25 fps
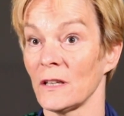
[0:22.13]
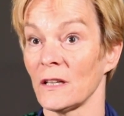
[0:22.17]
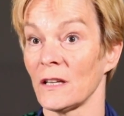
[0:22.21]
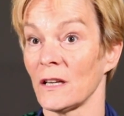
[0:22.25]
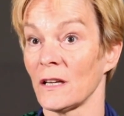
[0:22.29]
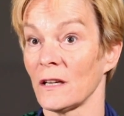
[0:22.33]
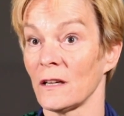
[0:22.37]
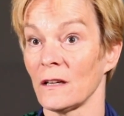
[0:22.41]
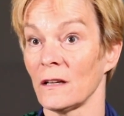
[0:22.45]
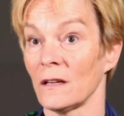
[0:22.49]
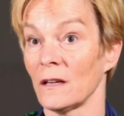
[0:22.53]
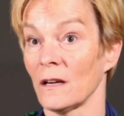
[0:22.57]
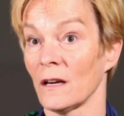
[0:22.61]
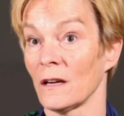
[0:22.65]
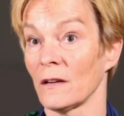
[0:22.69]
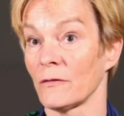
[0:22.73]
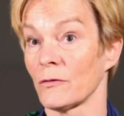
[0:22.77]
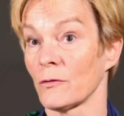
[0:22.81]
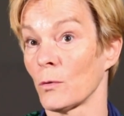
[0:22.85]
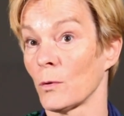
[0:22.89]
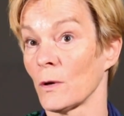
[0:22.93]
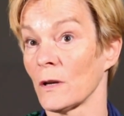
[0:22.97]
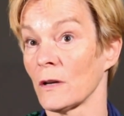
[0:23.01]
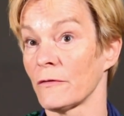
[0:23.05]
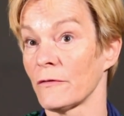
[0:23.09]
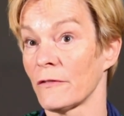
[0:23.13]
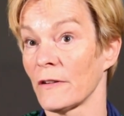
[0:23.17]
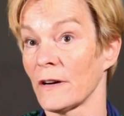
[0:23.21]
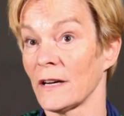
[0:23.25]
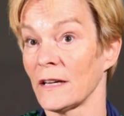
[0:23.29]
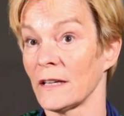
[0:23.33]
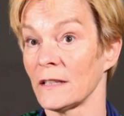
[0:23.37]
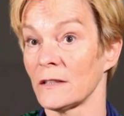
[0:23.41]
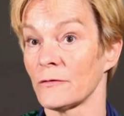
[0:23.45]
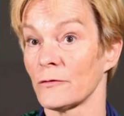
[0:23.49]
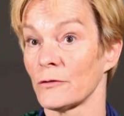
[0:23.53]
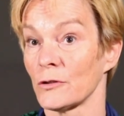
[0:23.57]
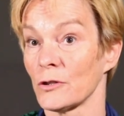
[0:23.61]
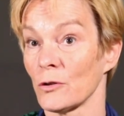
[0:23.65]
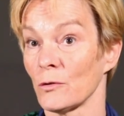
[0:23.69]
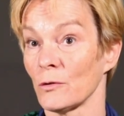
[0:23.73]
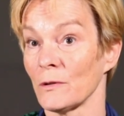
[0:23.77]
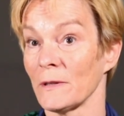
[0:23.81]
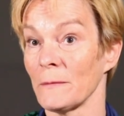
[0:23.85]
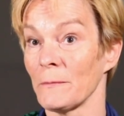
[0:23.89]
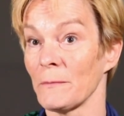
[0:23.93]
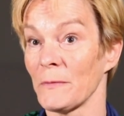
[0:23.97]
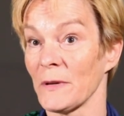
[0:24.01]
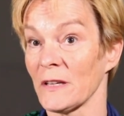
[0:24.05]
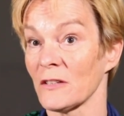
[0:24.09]
They have qualified for the
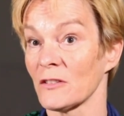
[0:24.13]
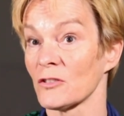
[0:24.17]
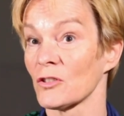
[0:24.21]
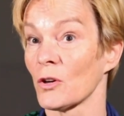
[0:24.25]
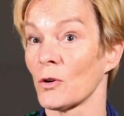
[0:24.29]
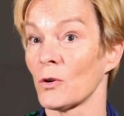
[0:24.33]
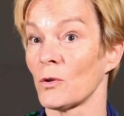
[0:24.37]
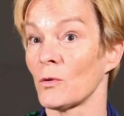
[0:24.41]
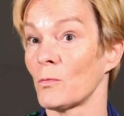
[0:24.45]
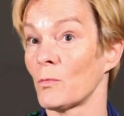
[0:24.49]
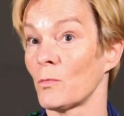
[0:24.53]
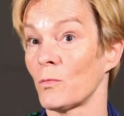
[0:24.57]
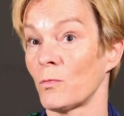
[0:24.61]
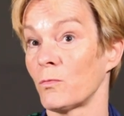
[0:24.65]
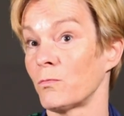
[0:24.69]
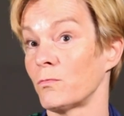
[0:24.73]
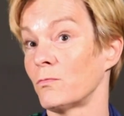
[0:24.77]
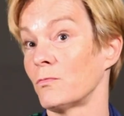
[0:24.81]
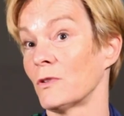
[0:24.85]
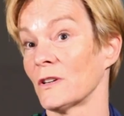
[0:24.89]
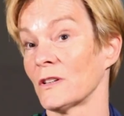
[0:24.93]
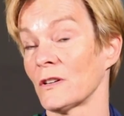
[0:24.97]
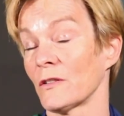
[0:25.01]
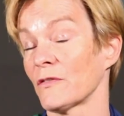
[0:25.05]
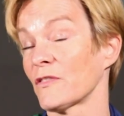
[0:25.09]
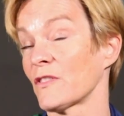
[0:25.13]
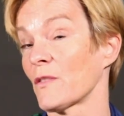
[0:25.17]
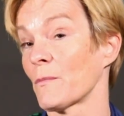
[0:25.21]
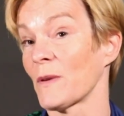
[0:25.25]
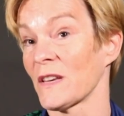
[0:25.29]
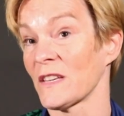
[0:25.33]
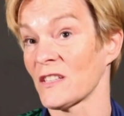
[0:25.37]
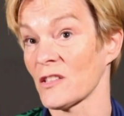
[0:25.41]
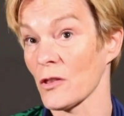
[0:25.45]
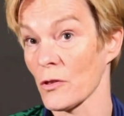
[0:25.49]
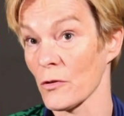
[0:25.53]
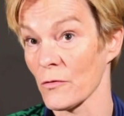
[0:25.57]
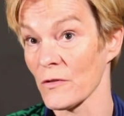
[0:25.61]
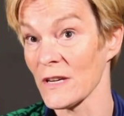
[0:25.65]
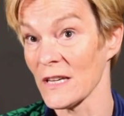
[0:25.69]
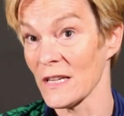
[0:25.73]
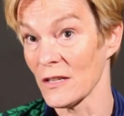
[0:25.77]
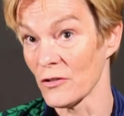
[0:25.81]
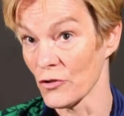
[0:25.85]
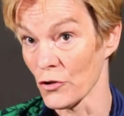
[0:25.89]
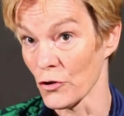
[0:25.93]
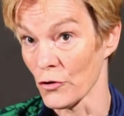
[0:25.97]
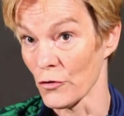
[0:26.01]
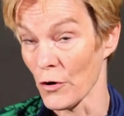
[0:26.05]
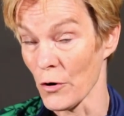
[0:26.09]
Olympics, so one of the best three
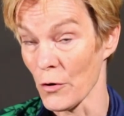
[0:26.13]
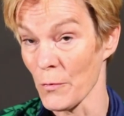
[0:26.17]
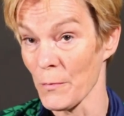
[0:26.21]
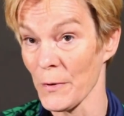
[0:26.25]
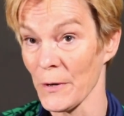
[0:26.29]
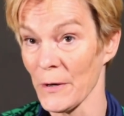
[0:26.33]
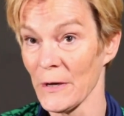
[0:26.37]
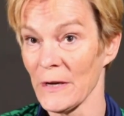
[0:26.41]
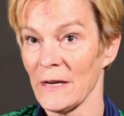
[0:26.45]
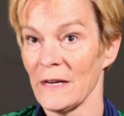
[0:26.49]
in Europe,